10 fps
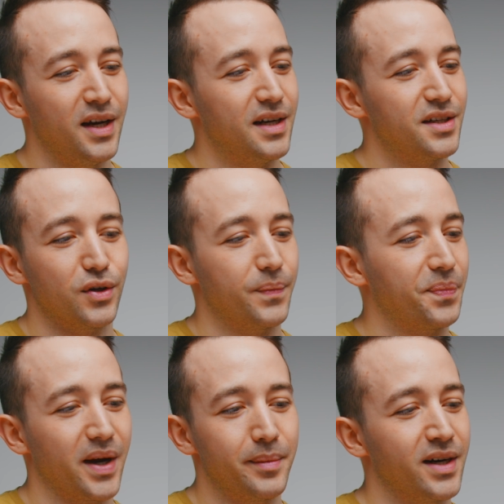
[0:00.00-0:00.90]
So
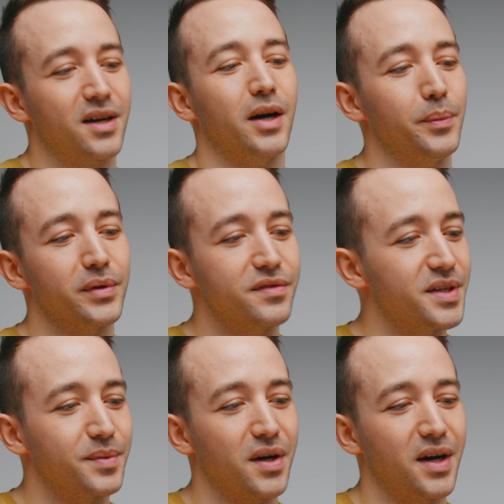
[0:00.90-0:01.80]
I mean, a couple of
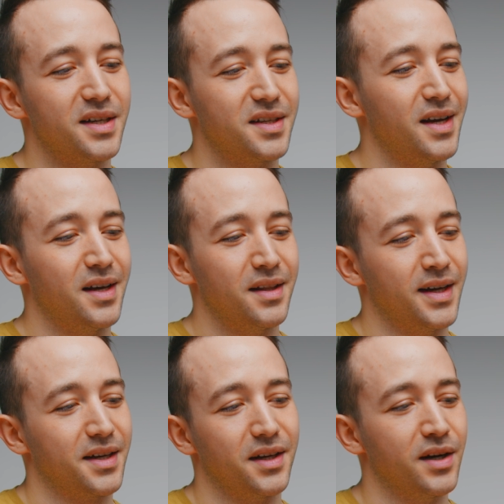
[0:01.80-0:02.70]
zip ties
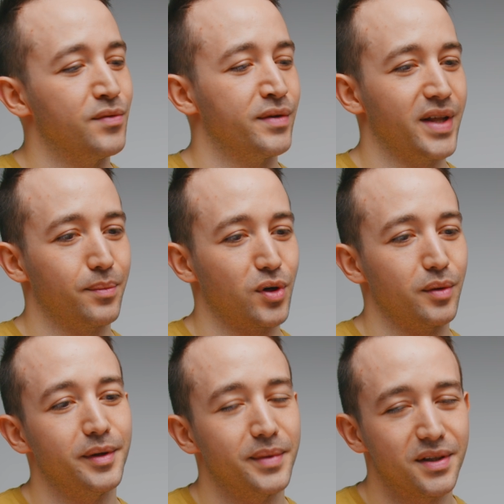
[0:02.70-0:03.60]
that can get rid of that
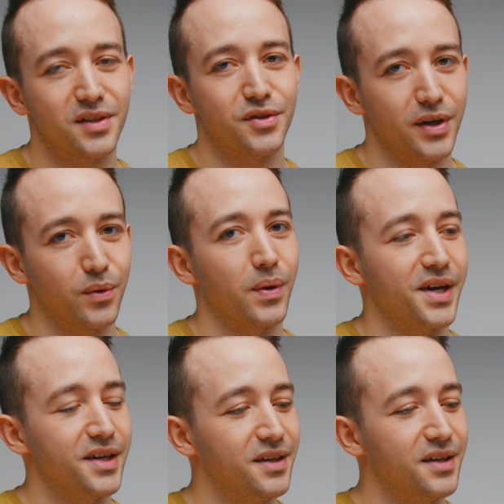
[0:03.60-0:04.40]
problem straight away.